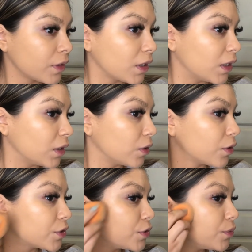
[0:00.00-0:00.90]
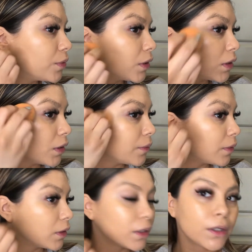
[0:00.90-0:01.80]
It looks really,
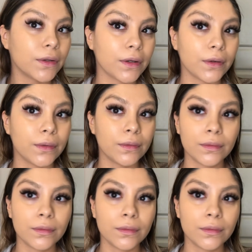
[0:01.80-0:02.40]
really good though.